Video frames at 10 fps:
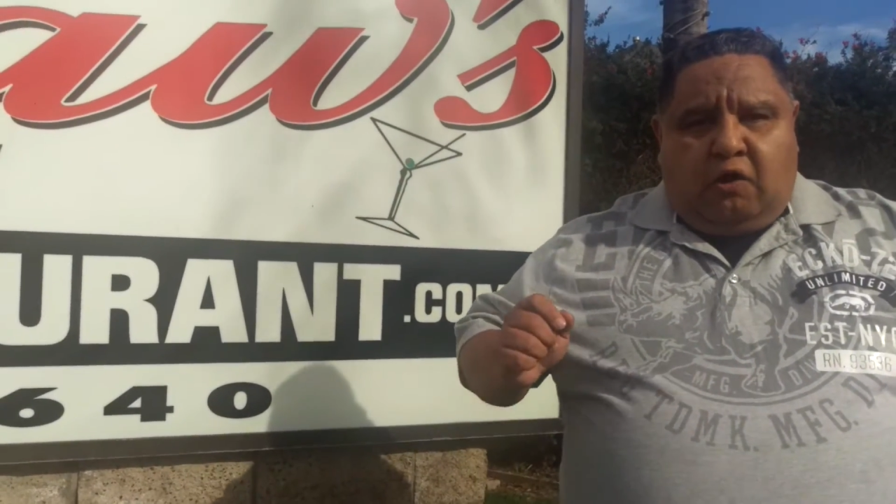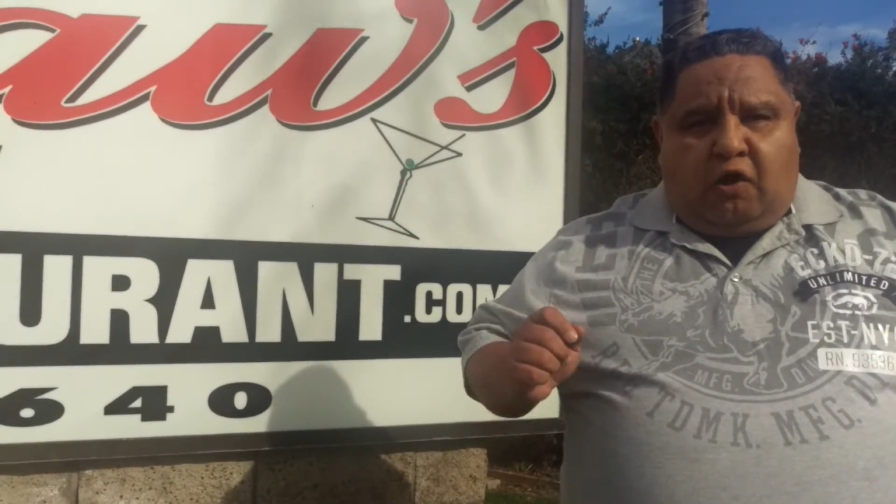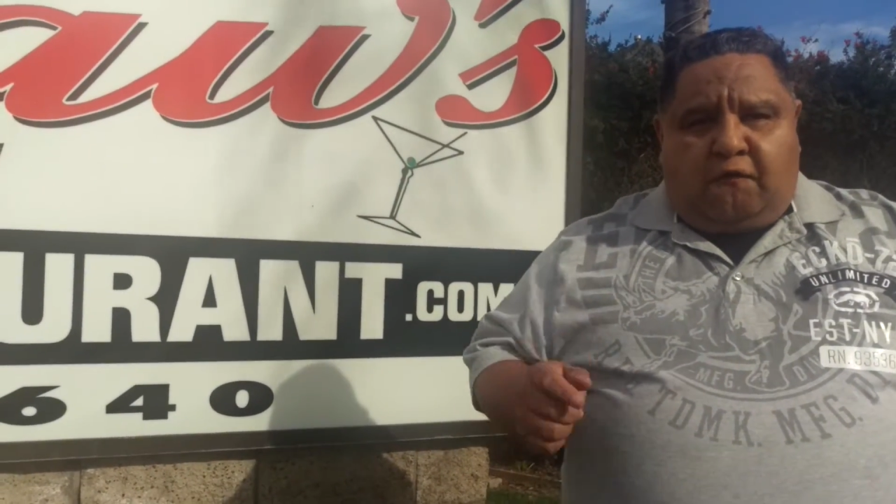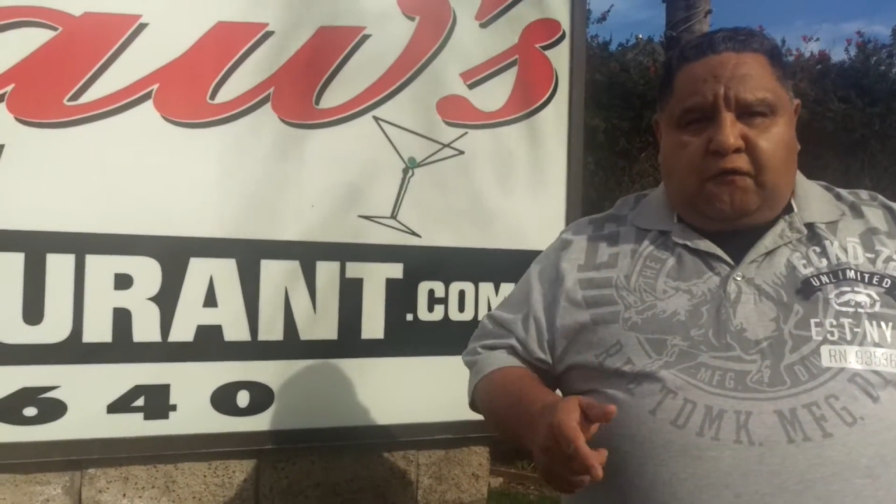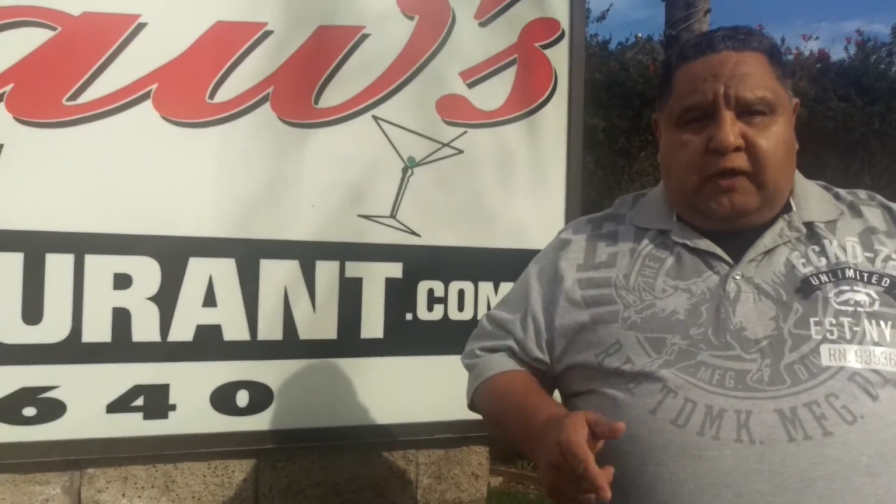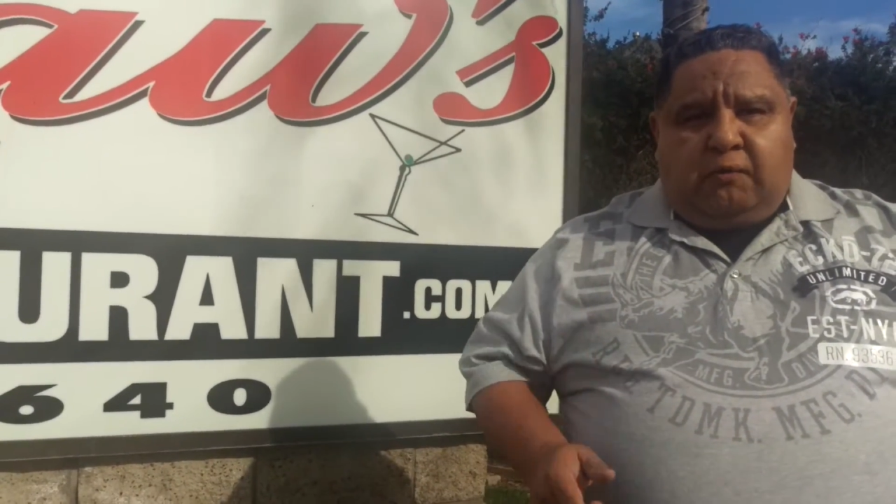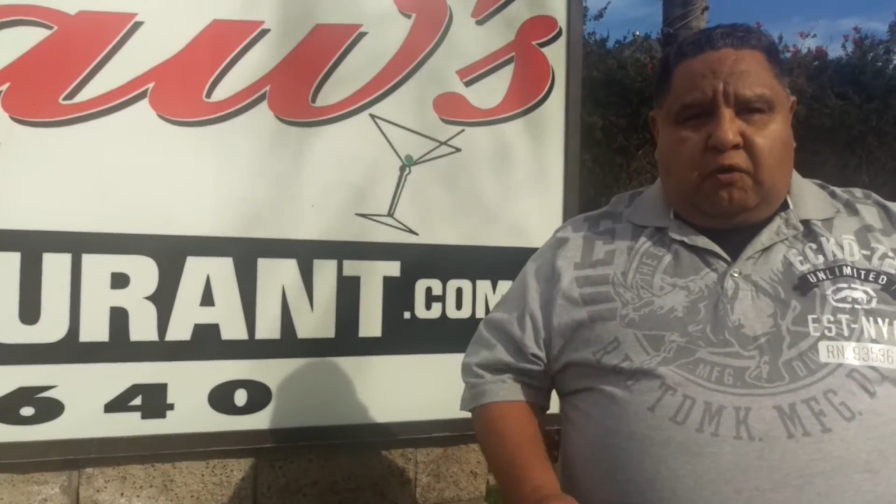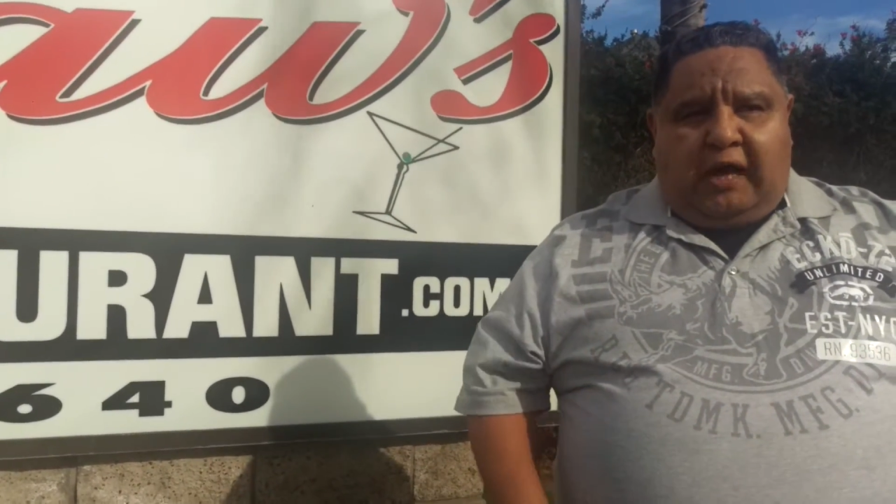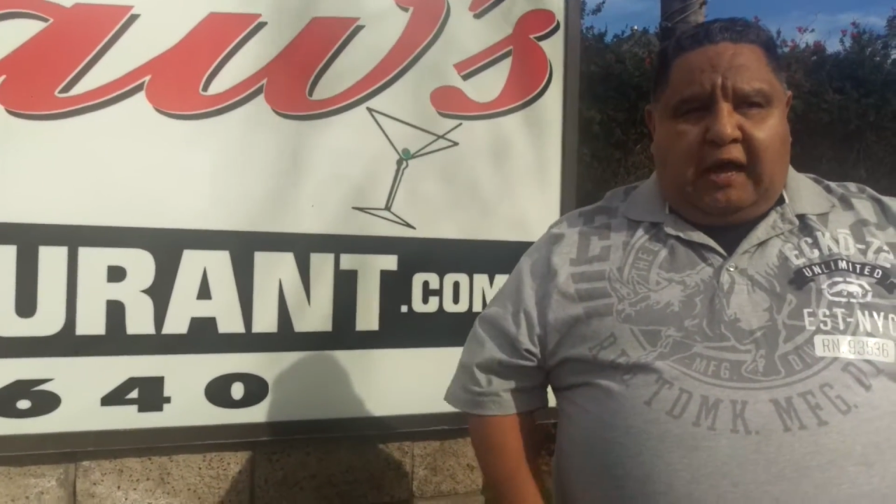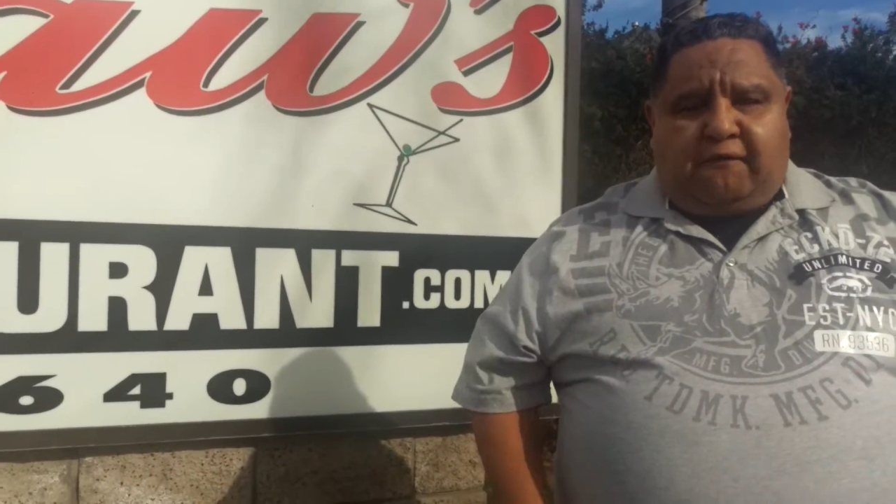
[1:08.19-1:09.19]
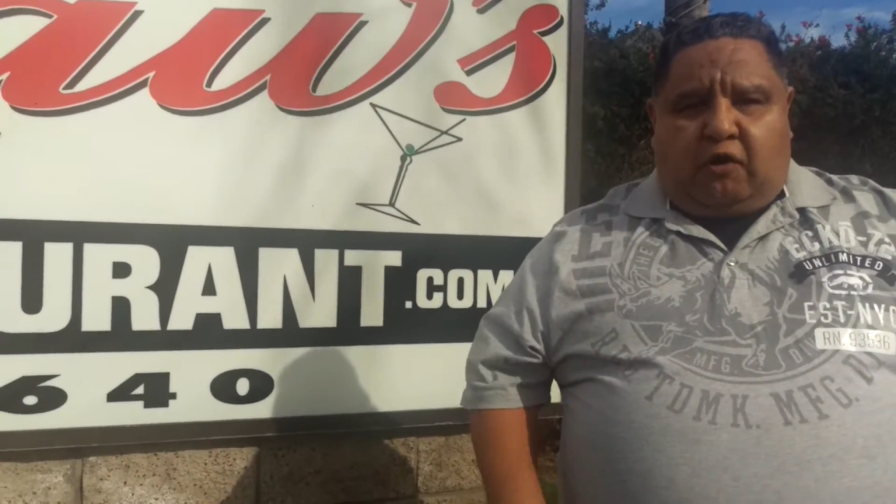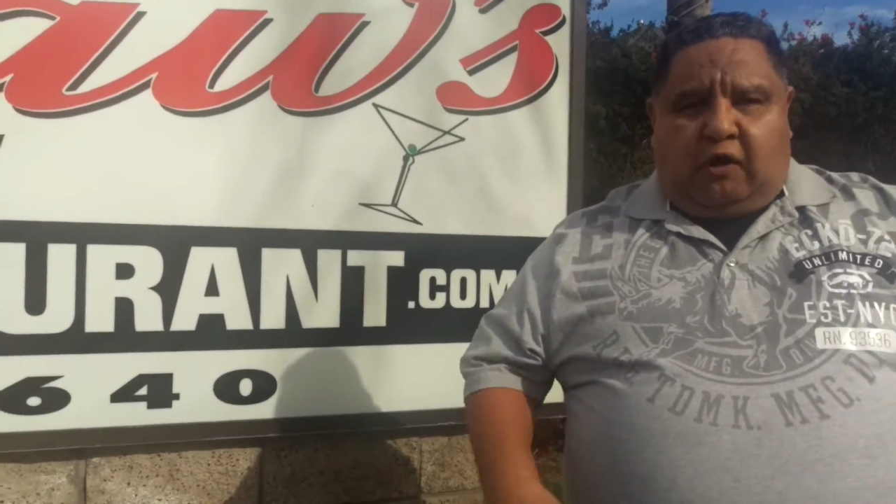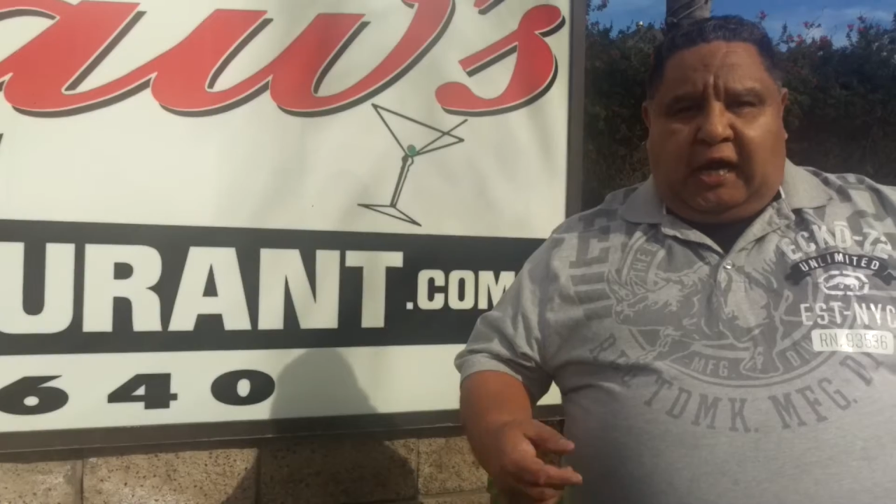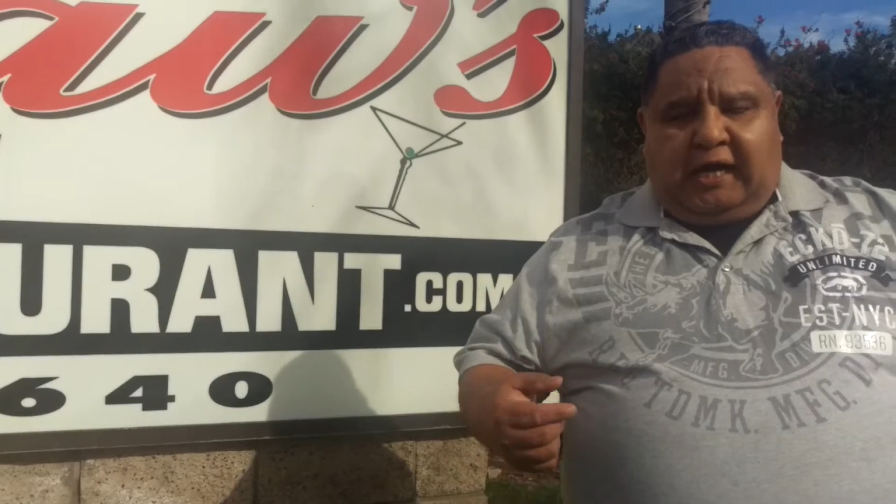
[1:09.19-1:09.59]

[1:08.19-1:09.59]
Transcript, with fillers: hopefully we'll have our